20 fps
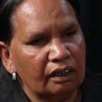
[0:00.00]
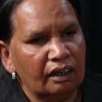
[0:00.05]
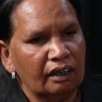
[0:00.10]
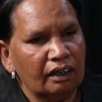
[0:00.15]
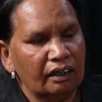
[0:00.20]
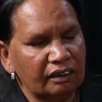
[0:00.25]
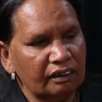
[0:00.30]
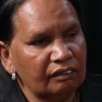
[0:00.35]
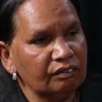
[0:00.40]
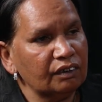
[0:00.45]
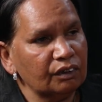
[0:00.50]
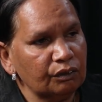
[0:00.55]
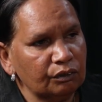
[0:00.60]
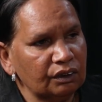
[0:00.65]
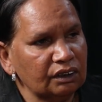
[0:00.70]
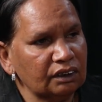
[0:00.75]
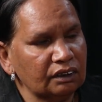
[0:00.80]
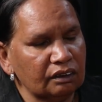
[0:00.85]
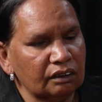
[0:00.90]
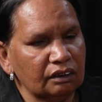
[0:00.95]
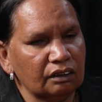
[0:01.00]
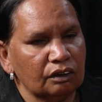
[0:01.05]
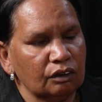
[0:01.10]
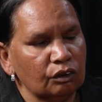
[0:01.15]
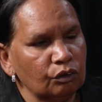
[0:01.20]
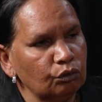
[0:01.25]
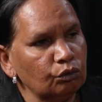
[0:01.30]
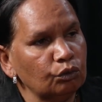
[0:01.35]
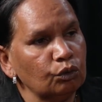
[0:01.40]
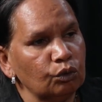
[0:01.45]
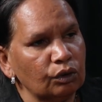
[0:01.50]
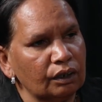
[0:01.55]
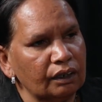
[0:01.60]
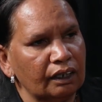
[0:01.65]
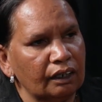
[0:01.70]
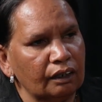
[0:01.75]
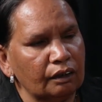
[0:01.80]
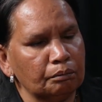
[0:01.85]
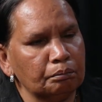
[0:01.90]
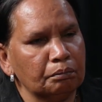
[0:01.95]
And if there isn't, rule it
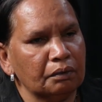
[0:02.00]
out.